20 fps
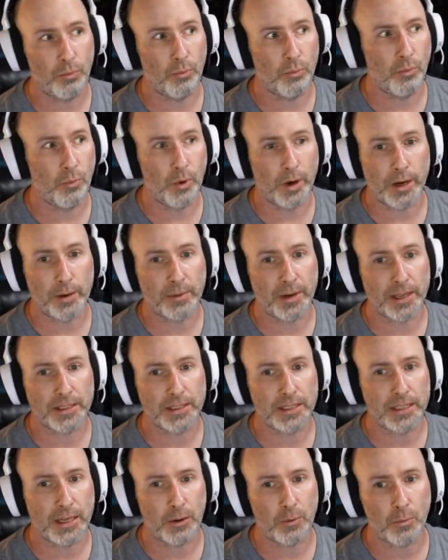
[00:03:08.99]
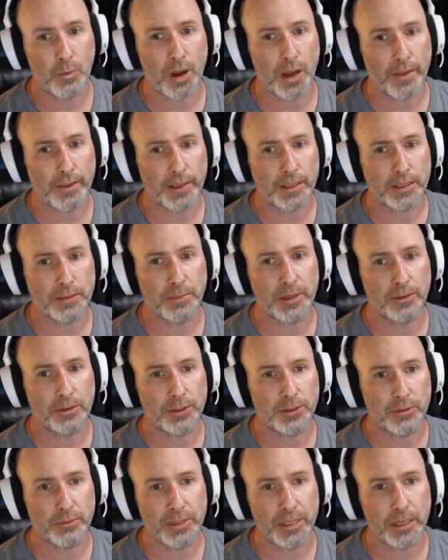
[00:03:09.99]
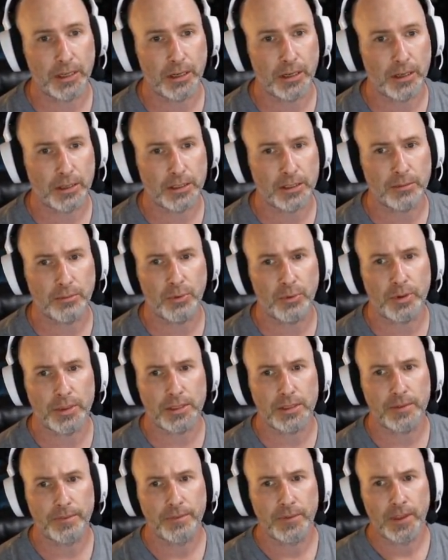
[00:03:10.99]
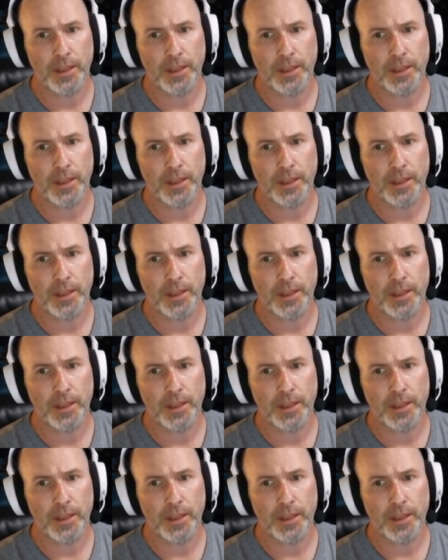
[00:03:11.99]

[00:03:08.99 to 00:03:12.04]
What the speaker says: what I'm not seeing and why that spell should be 110 points.